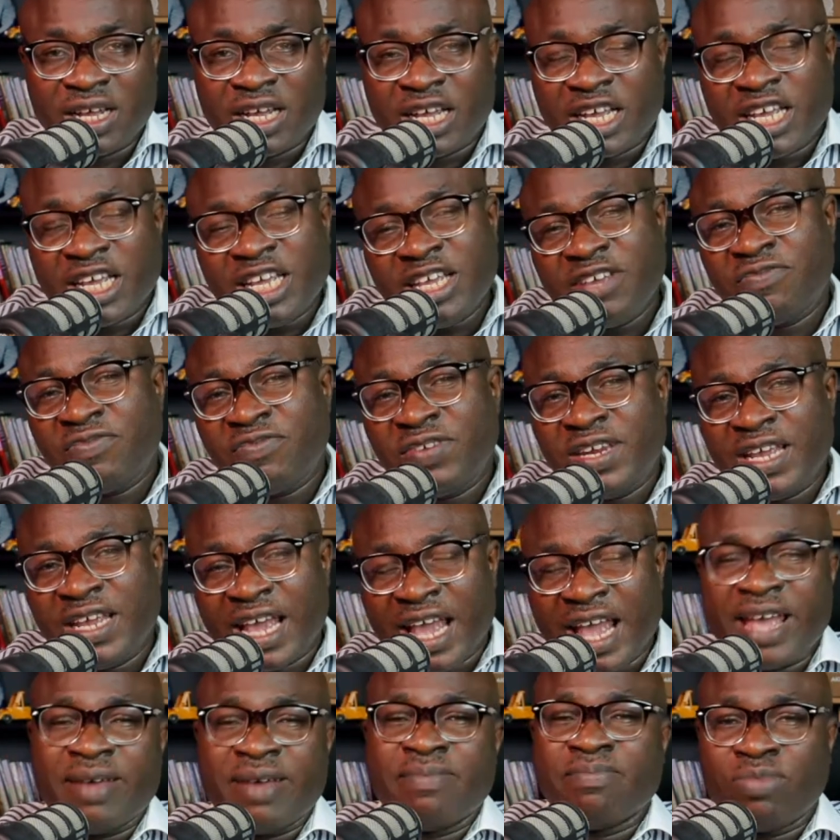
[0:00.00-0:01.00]
If the
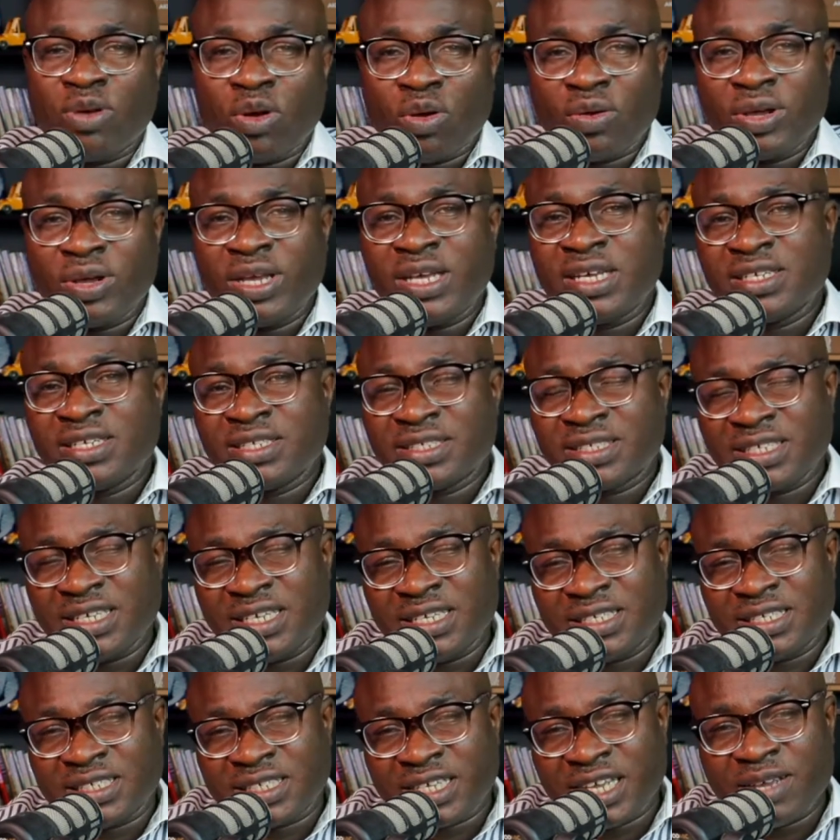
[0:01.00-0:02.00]
employees
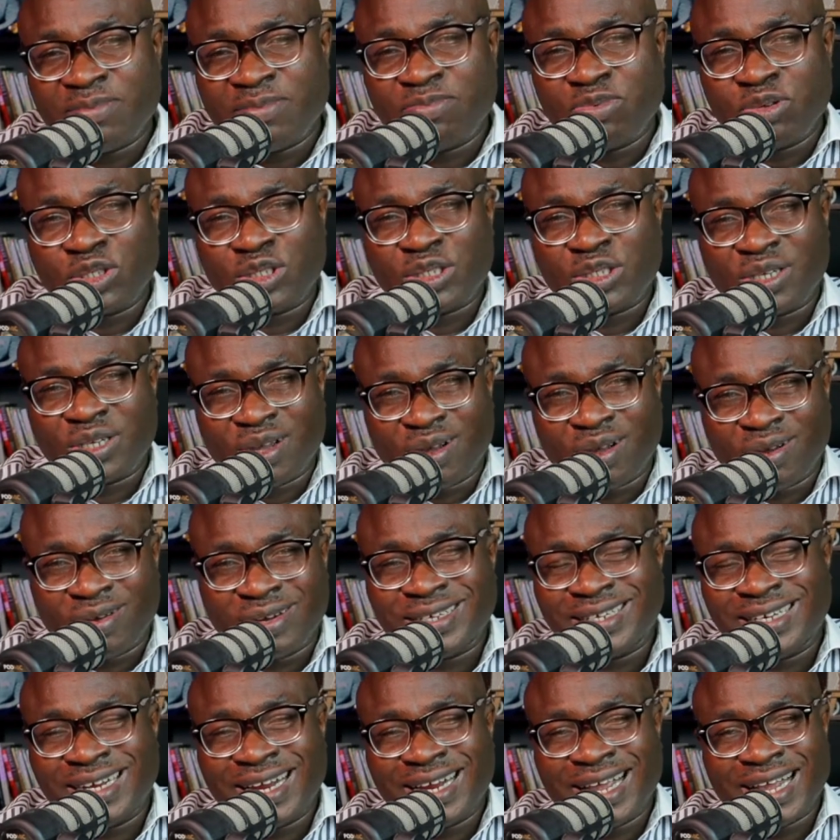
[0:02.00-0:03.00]
is able to
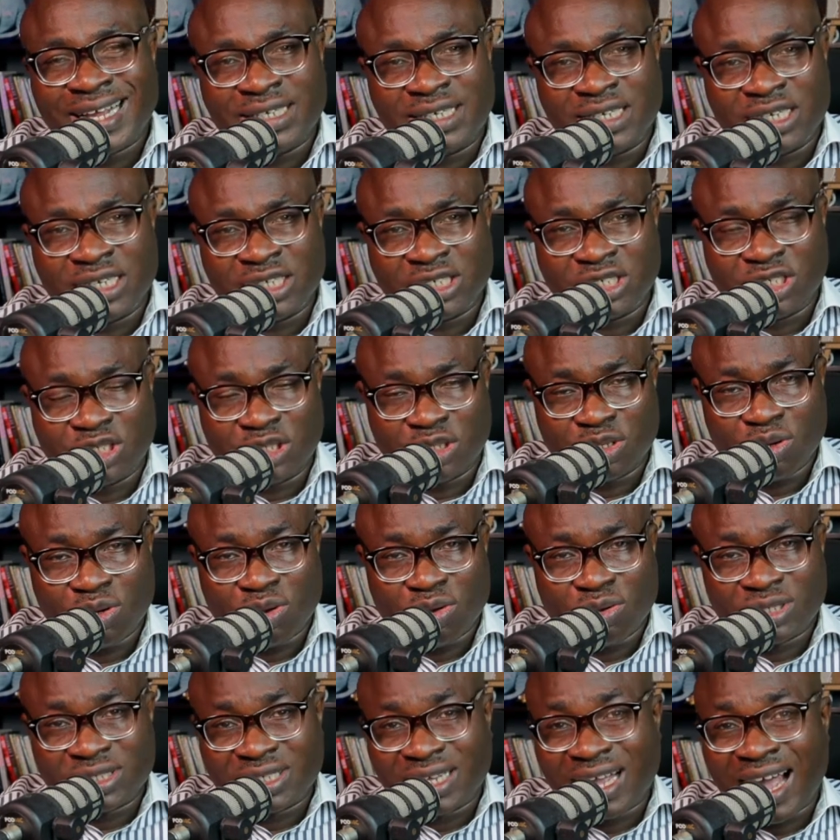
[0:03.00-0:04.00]
connect the
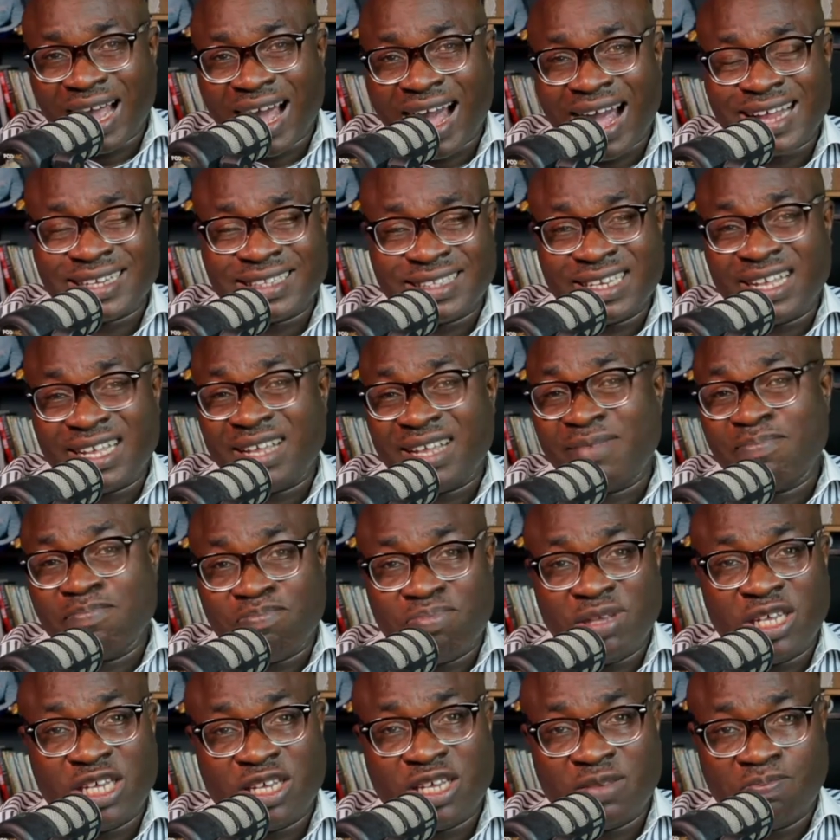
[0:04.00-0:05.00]
dot at the
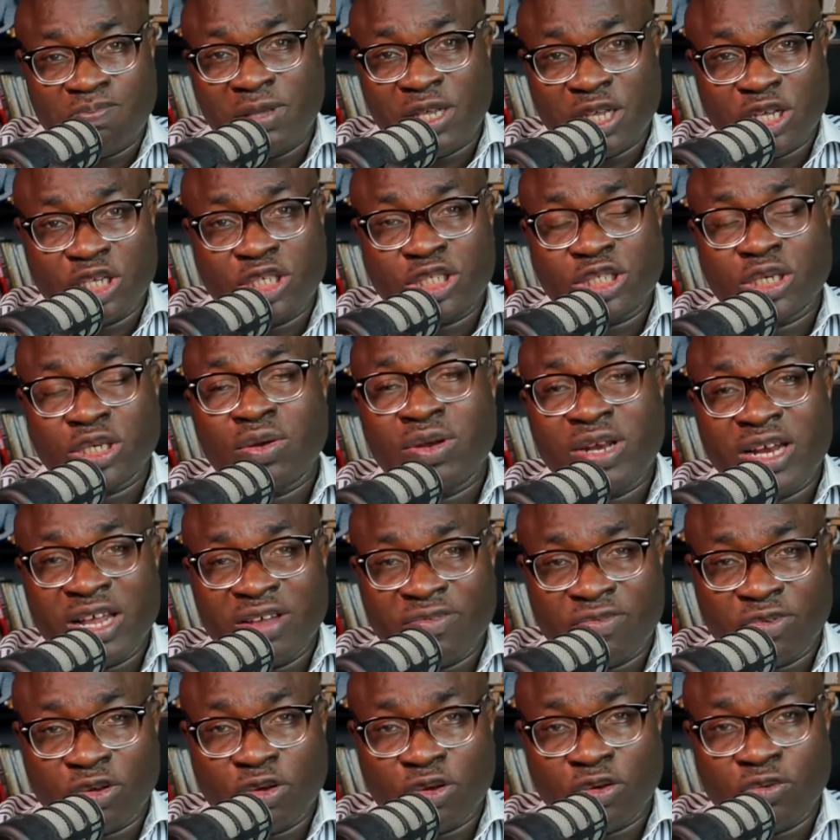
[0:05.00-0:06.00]
big picture
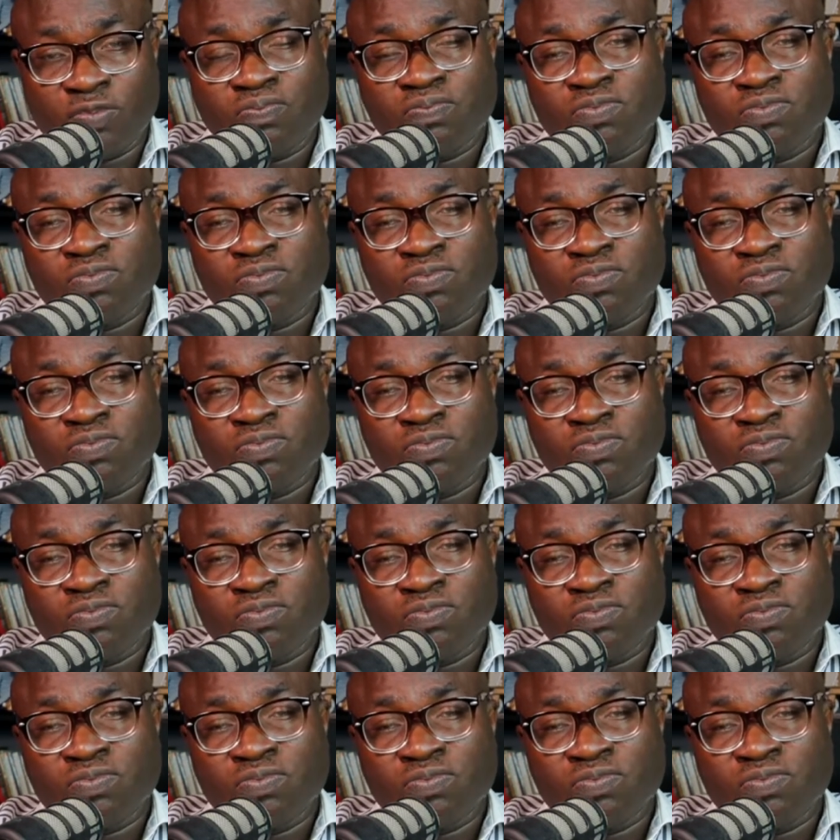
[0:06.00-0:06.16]
level